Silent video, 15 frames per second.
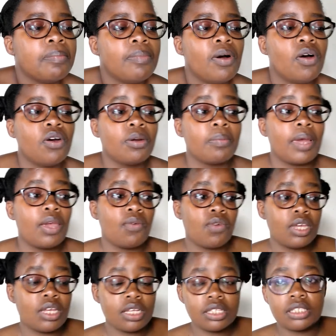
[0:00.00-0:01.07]
my
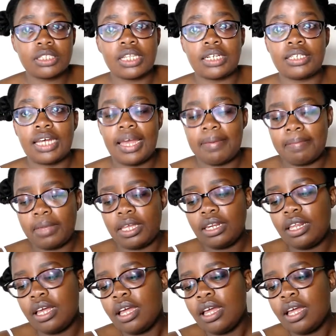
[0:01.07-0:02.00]
wigs that I made,